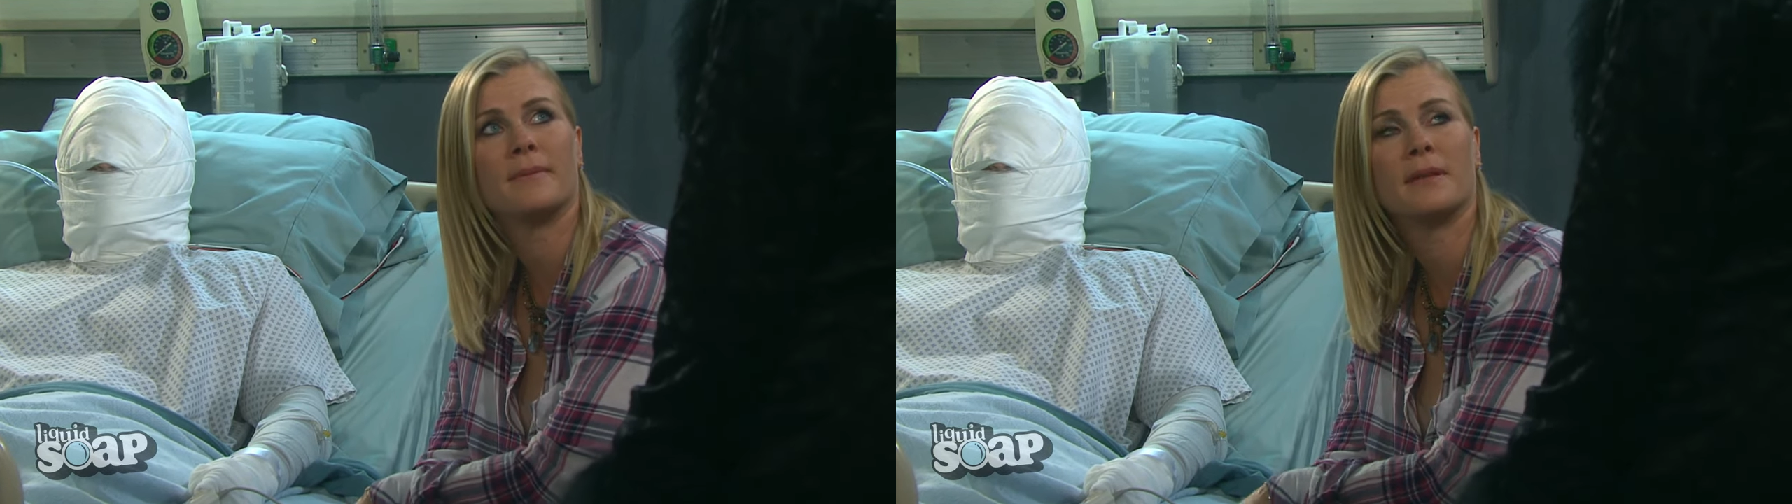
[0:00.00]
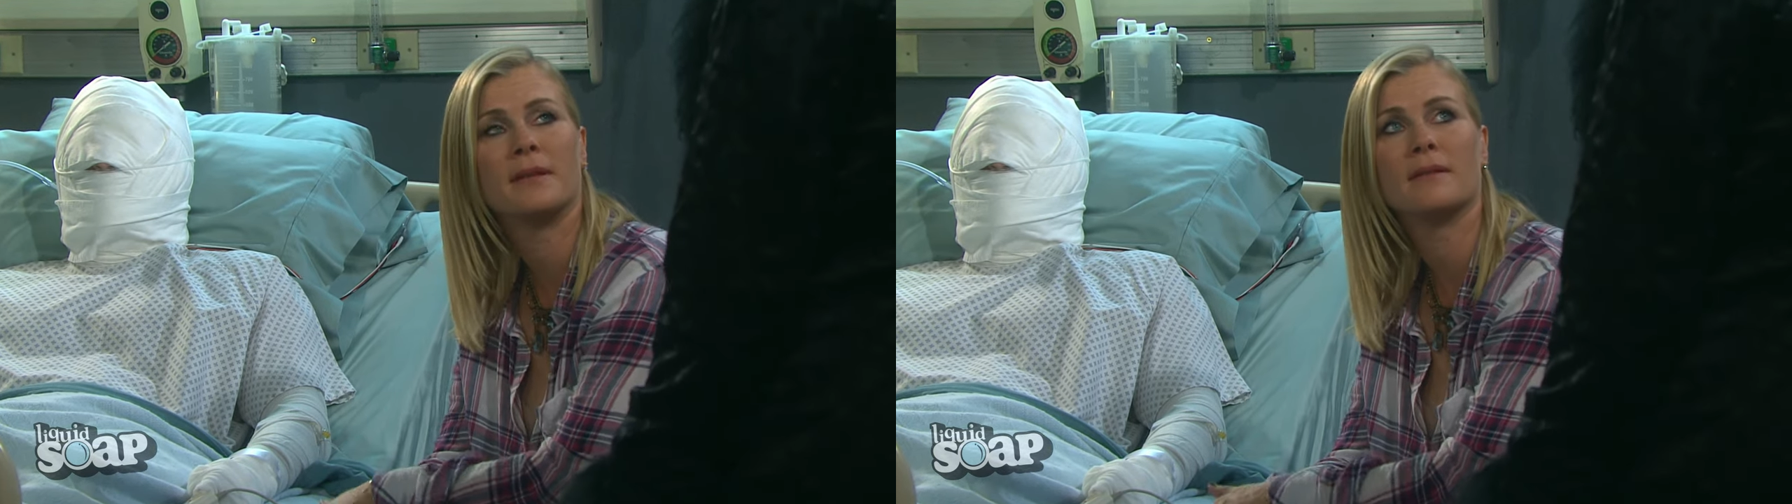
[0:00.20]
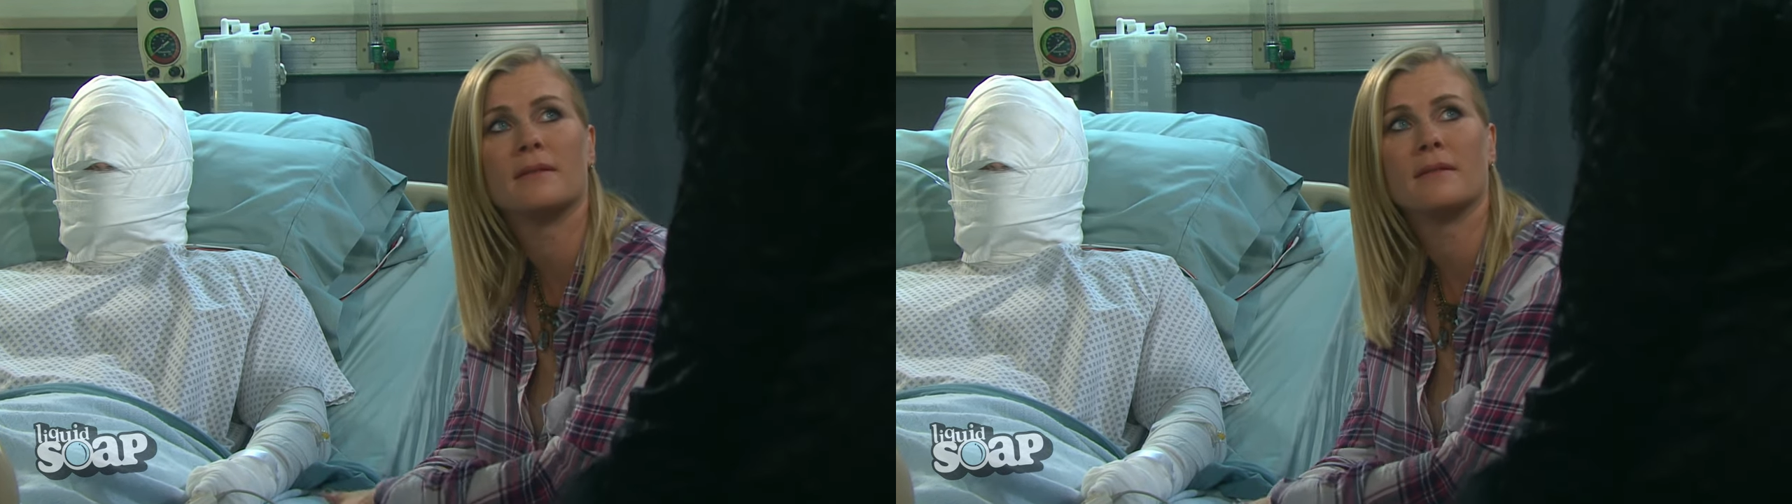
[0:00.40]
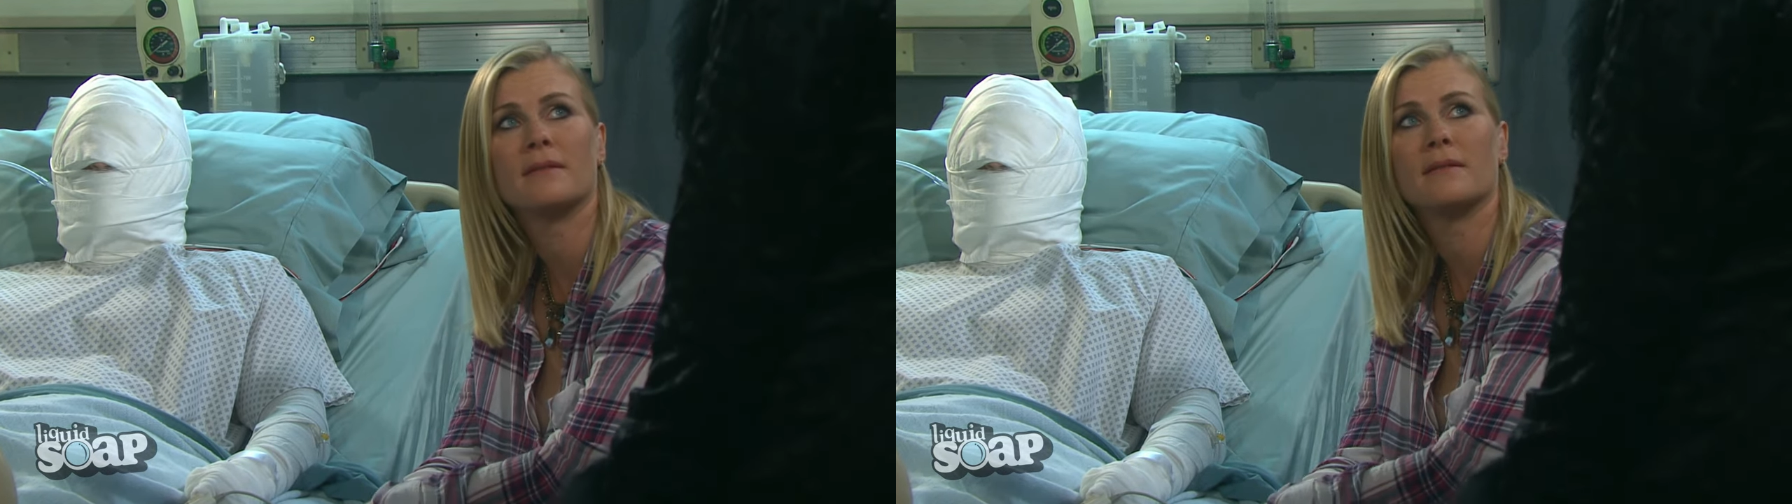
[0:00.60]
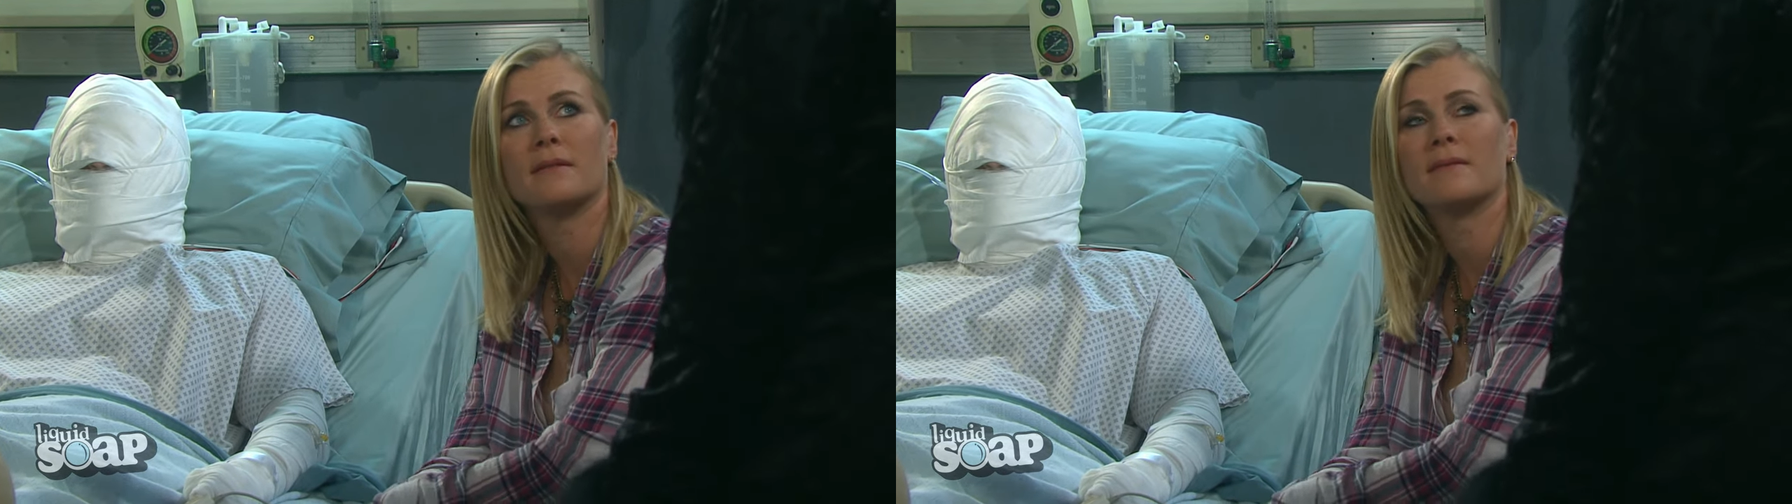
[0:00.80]
And
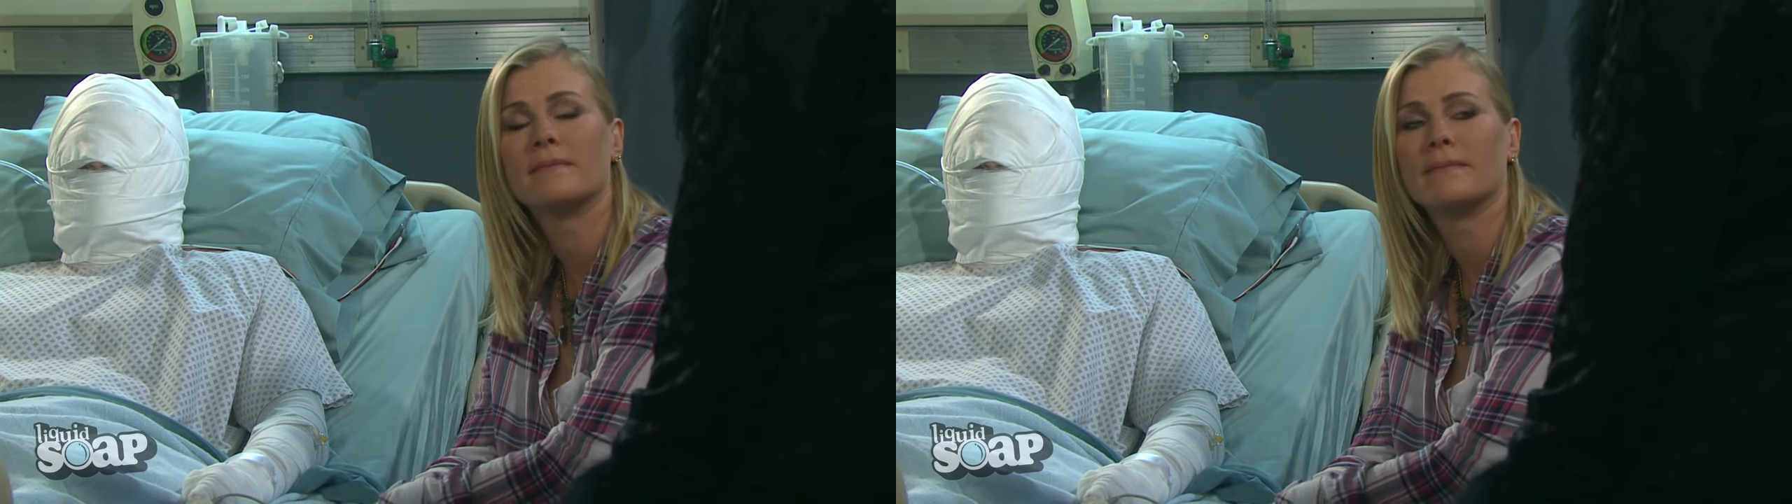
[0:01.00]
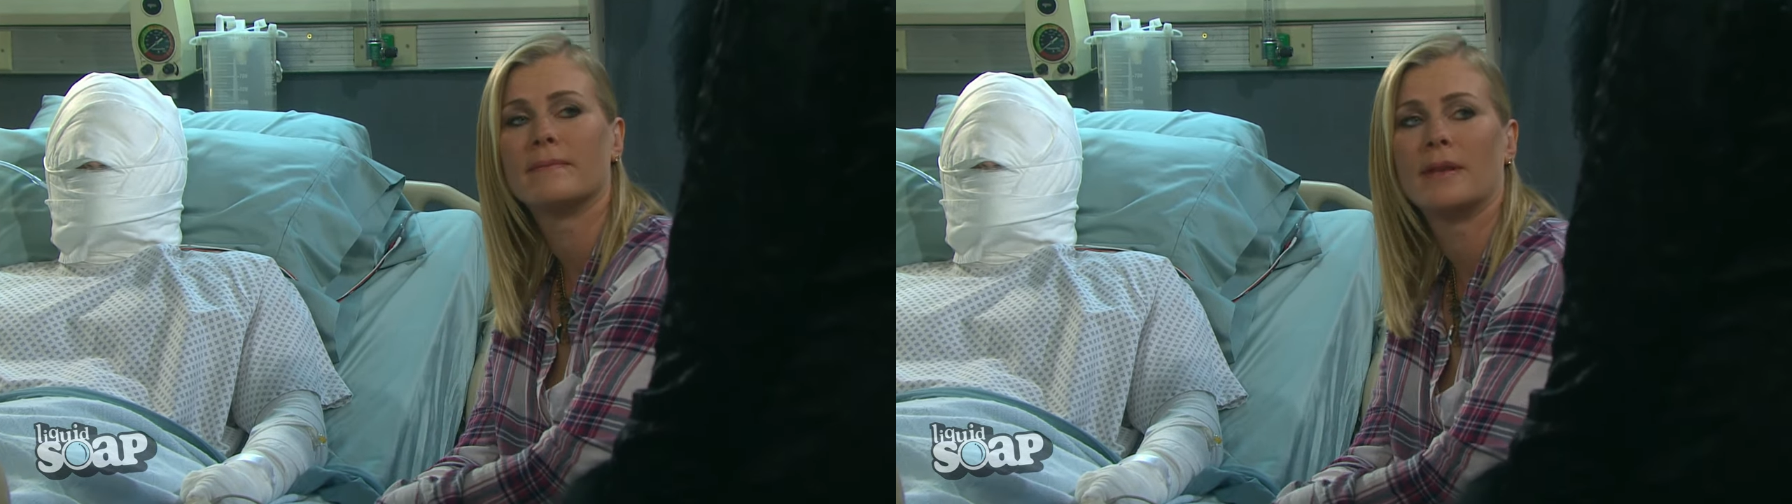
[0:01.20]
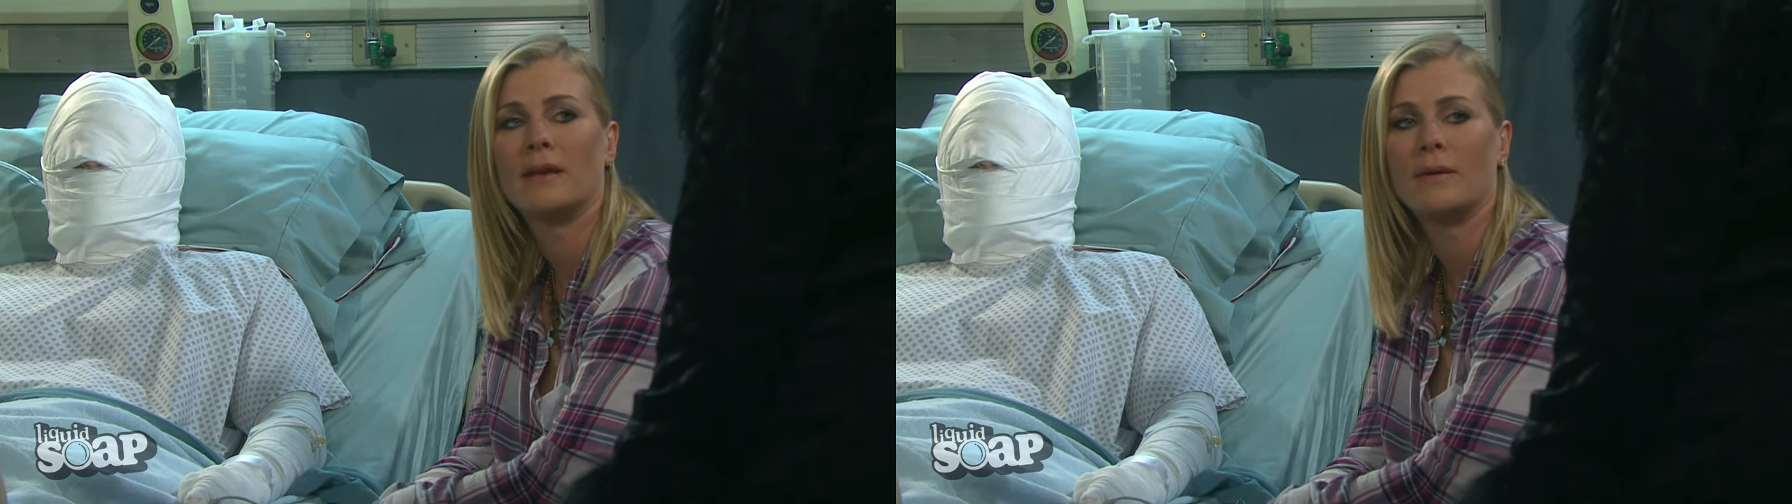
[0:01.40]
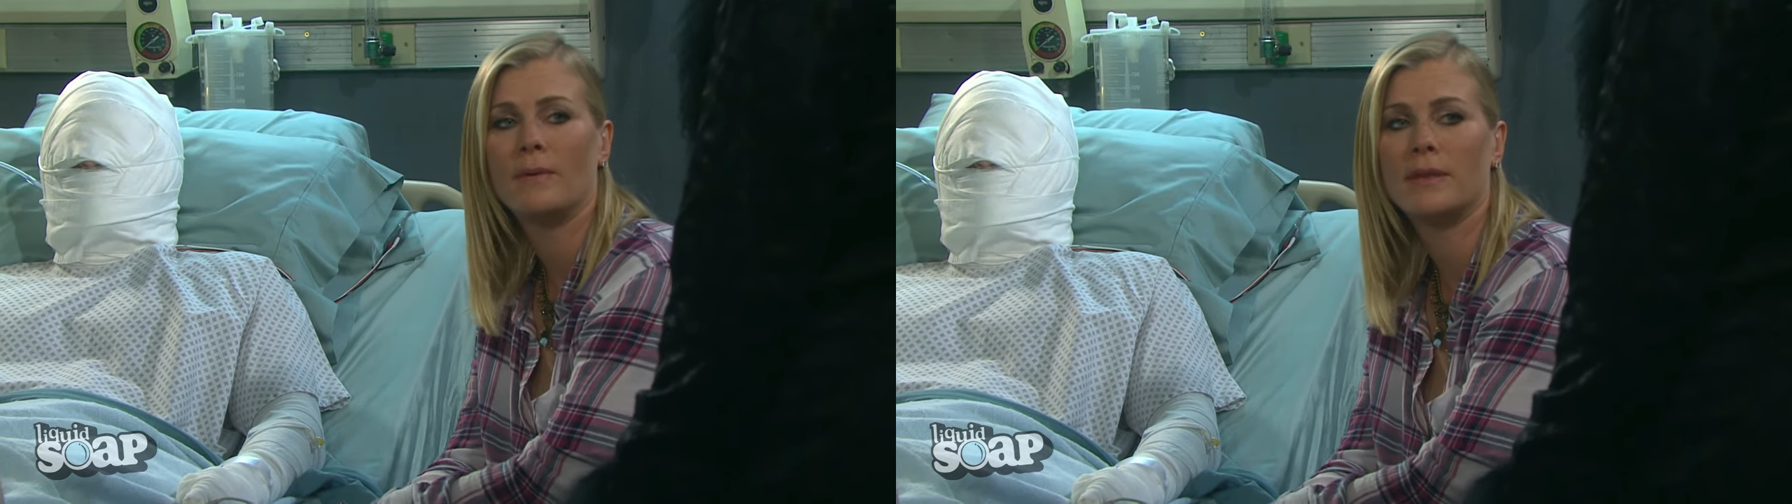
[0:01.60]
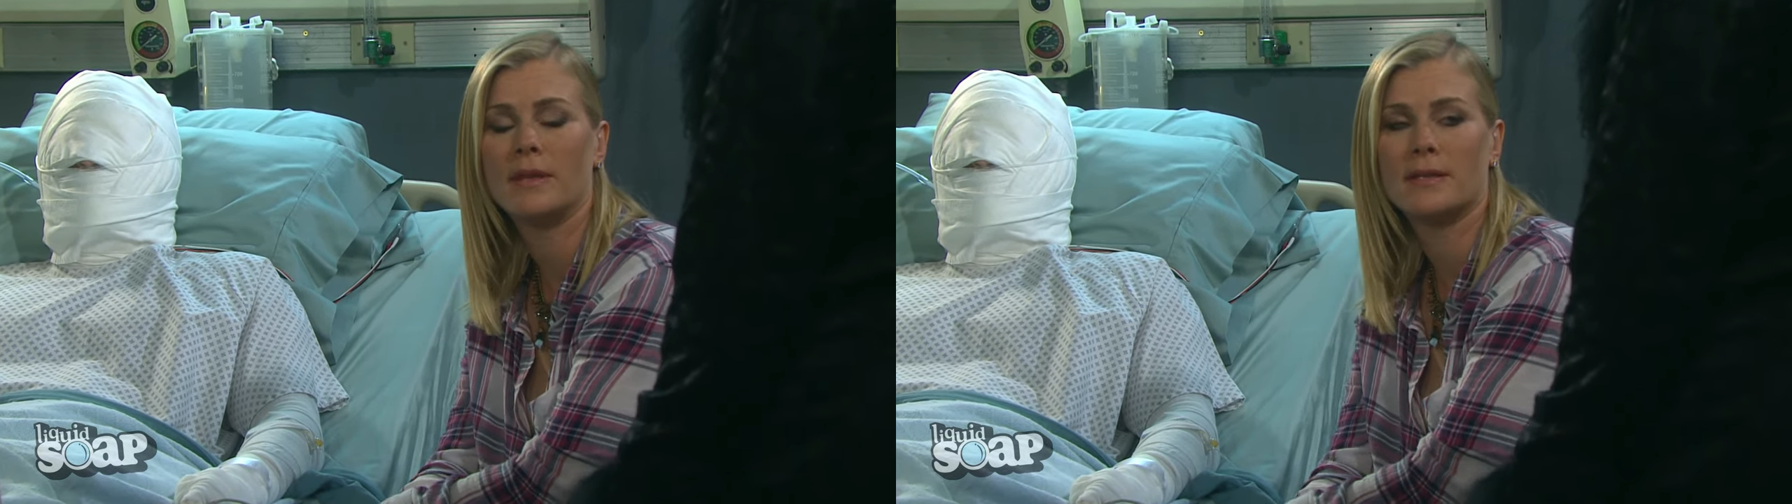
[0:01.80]
with the